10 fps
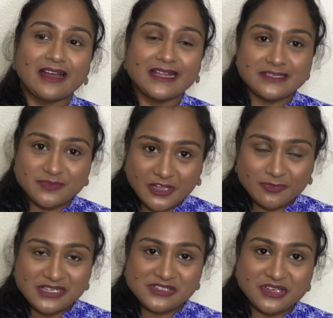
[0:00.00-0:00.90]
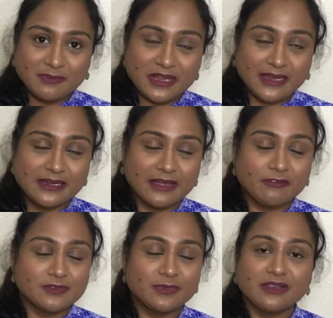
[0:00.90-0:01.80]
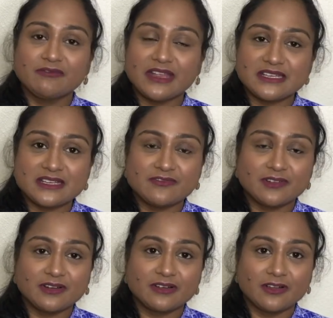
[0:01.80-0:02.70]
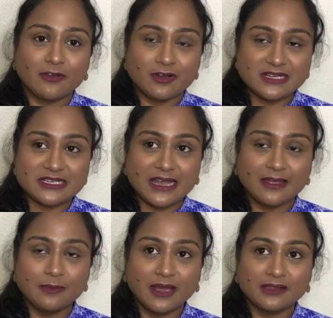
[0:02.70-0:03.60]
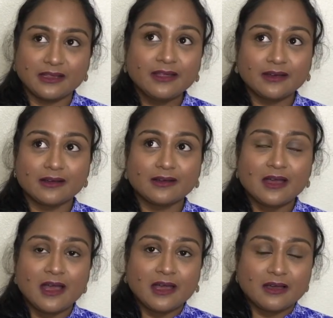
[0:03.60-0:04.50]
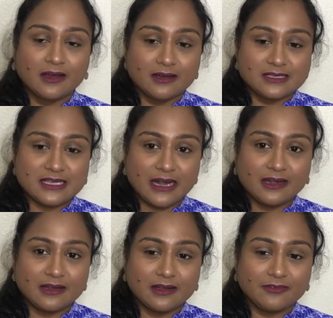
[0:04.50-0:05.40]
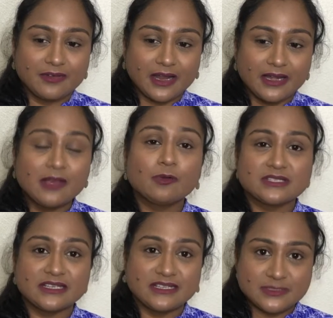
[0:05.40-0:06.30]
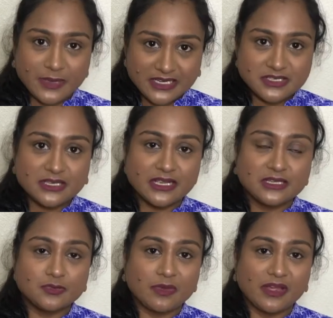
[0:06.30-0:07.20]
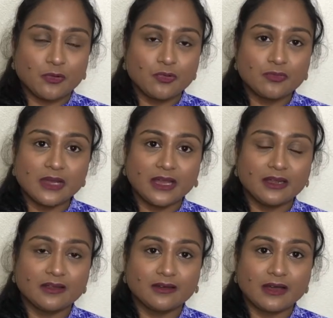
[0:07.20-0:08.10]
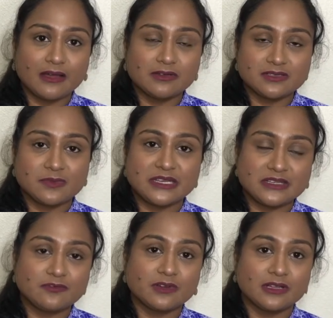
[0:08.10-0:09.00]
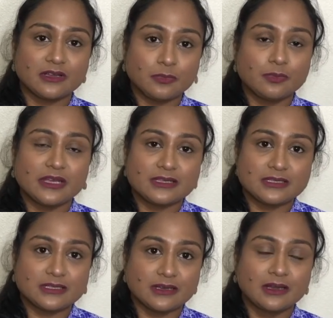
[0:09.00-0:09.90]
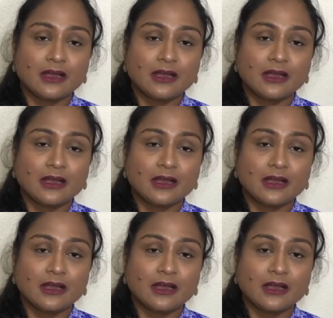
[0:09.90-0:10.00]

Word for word: items have been shipped and i was been waiting for a long time i think uh, uh, Sat Friday was the dispatch day to my home and uh, I was waiting for the UPS uh,